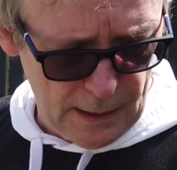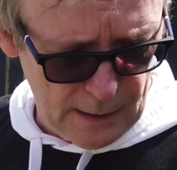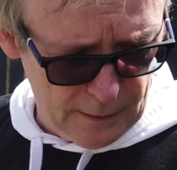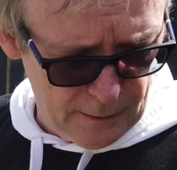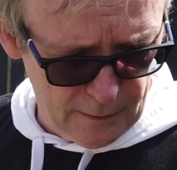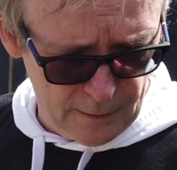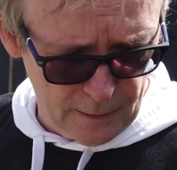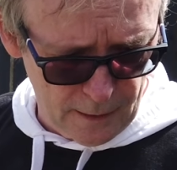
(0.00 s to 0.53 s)

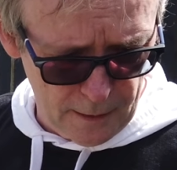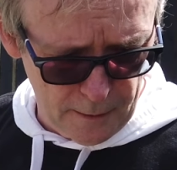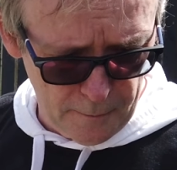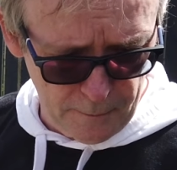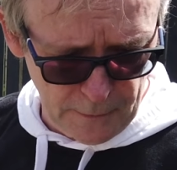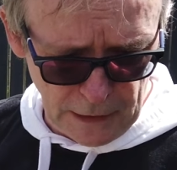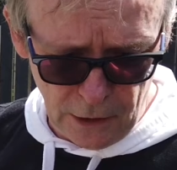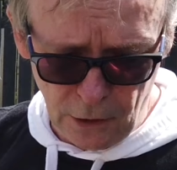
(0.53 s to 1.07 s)
and
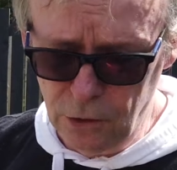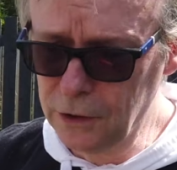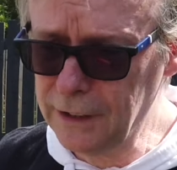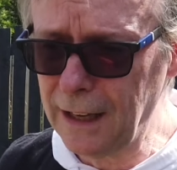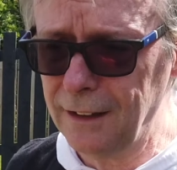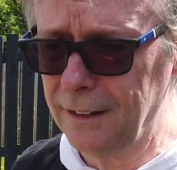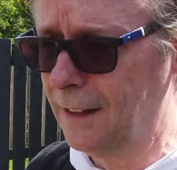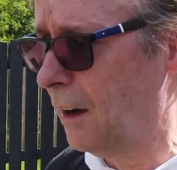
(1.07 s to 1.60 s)
you could
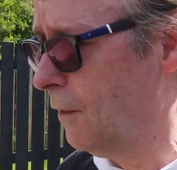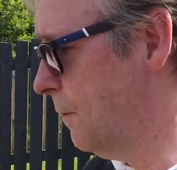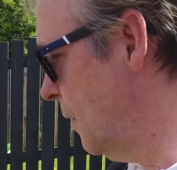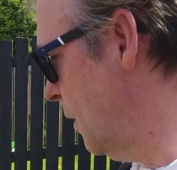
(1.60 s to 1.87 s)
get it down